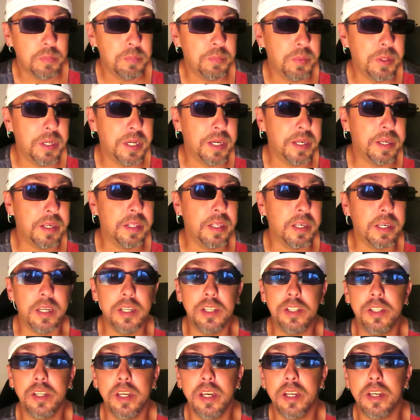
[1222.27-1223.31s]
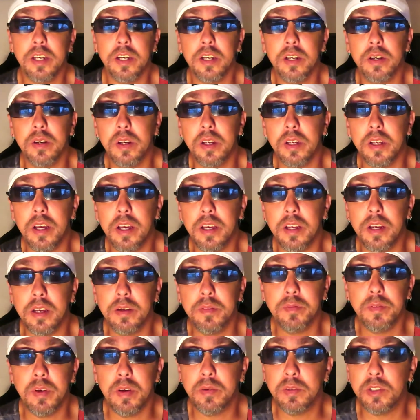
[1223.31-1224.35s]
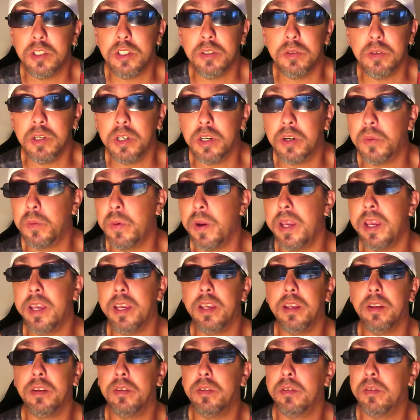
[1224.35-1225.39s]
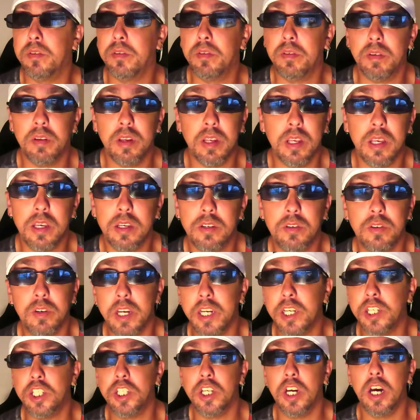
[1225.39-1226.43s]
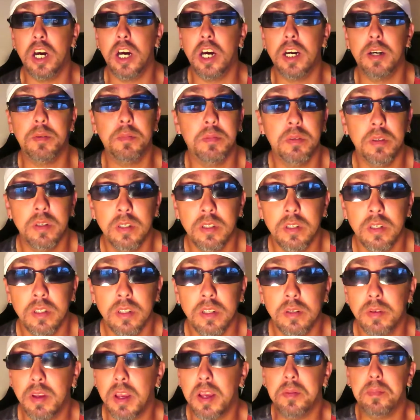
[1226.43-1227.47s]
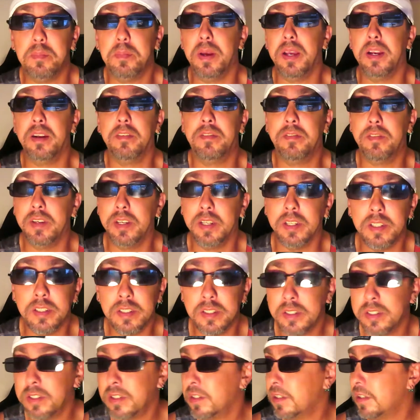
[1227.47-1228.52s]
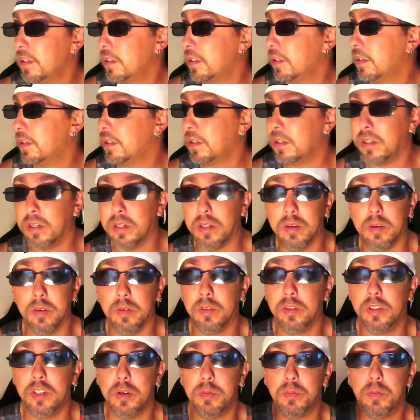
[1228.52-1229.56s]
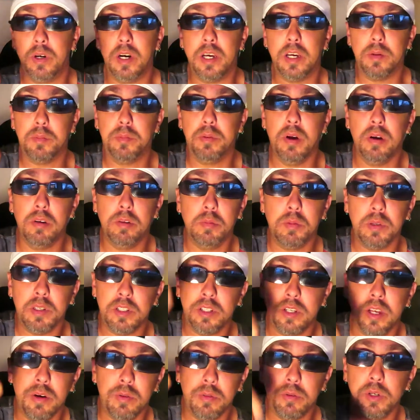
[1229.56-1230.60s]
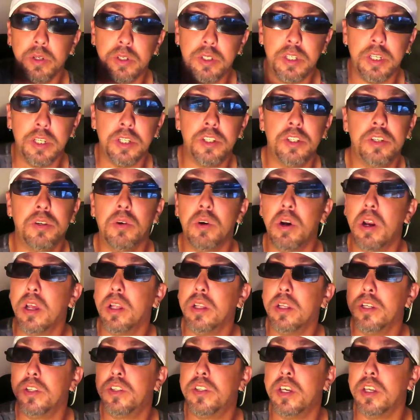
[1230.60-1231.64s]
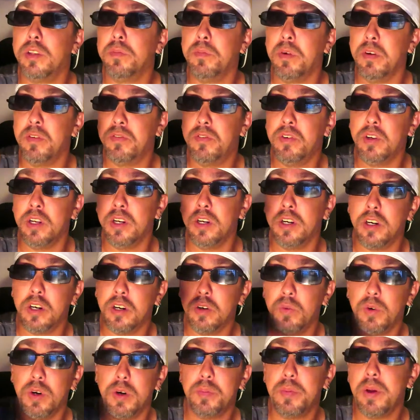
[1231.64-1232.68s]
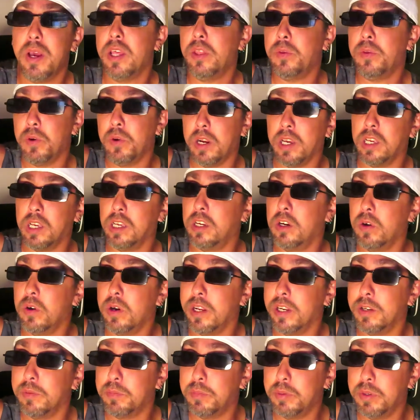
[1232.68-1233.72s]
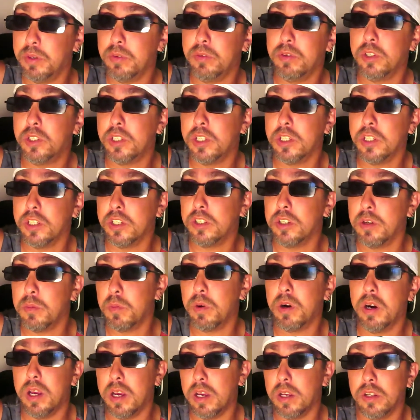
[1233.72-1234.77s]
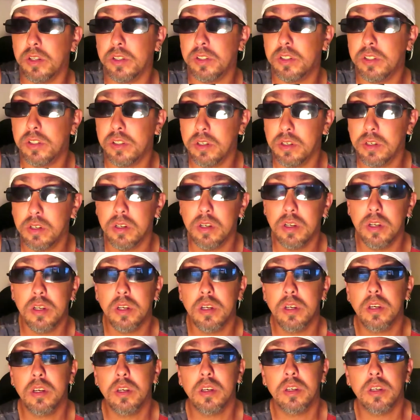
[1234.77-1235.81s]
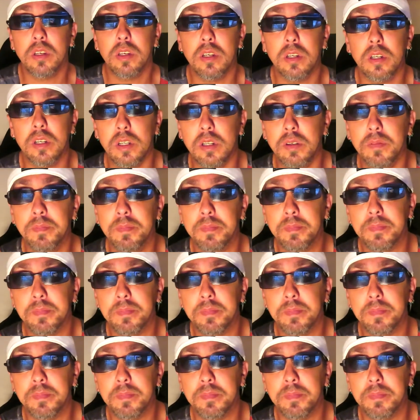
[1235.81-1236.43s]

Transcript: but like I said, you know, I, I, I was doing great, great job, had benefits, you know, somewhere I could probably set roots into or at least get my foot in a career path where I can go ahead and put roots into somewhere else. You know,